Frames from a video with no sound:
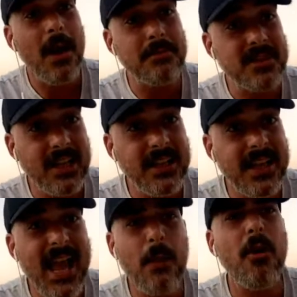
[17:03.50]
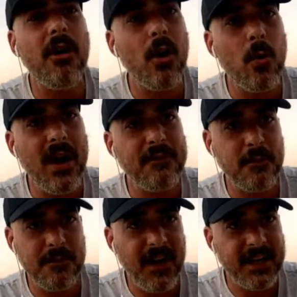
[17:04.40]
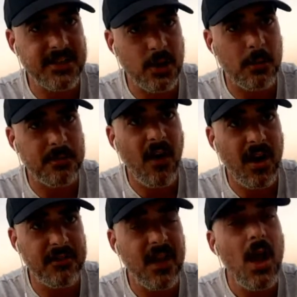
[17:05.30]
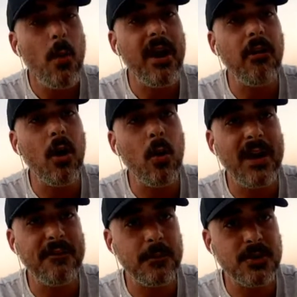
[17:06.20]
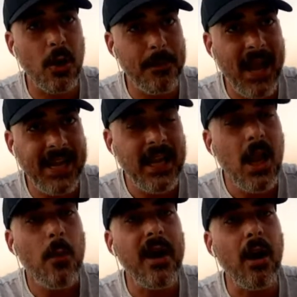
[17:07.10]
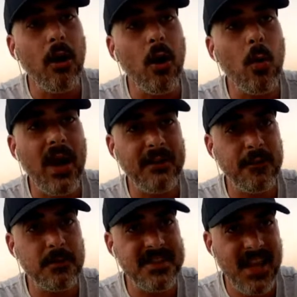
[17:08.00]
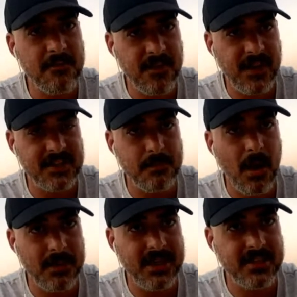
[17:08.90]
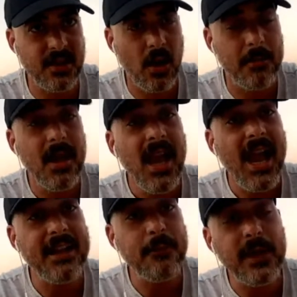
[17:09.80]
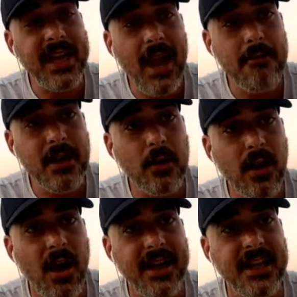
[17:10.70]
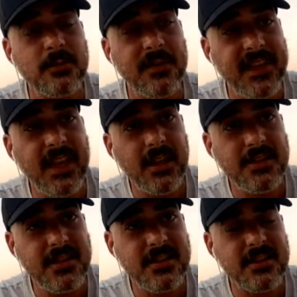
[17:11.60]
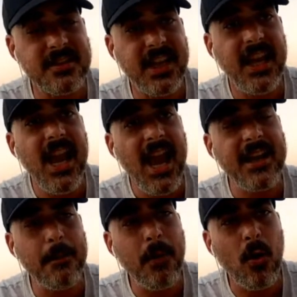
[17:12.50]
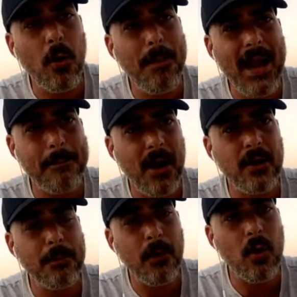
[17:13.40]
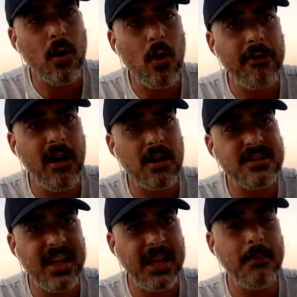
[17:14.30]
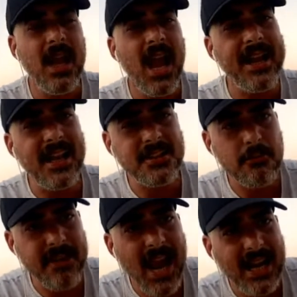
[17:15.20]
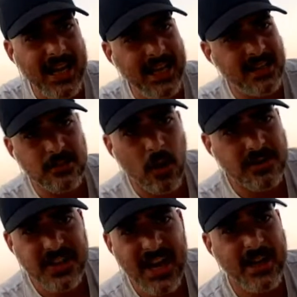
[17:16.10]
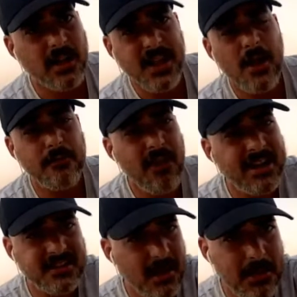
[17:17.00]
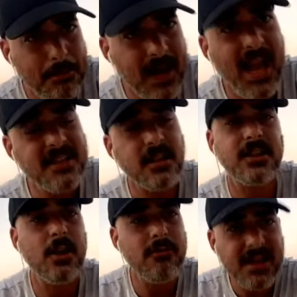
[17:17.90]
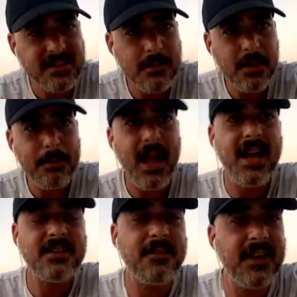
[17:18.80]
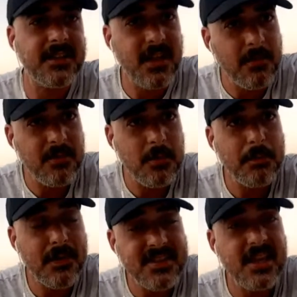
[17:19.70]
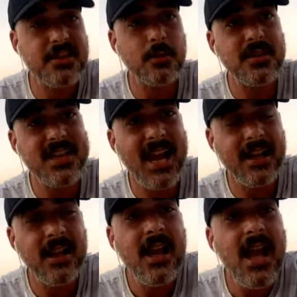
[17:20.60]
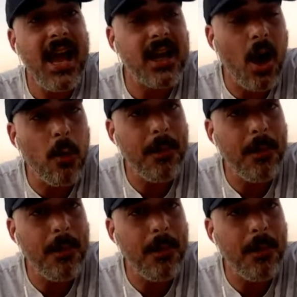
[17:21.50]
But I'm telling you now, we're a long way from fucking top five. We are a long way from top eight. We are a long way from 10th at this moment in time. And if we carry on like this with the inconsistency and the poor backbone and poor core in our team, and that's the reality. It's not saying I don't rate some of the players. I do rate some of the players. I think some of them are potential and talent. And Cole